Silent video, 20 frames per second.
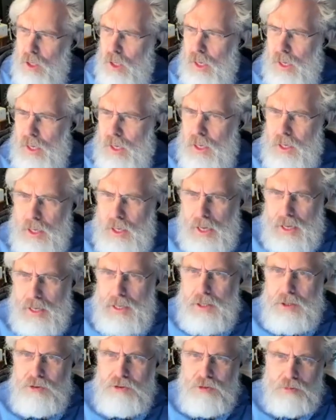and
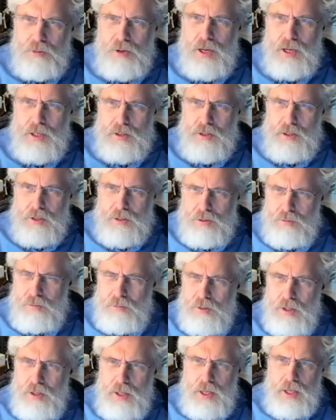adding, subtracting,
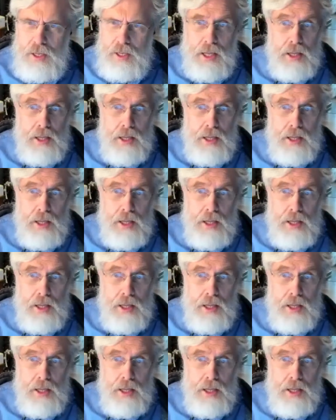and,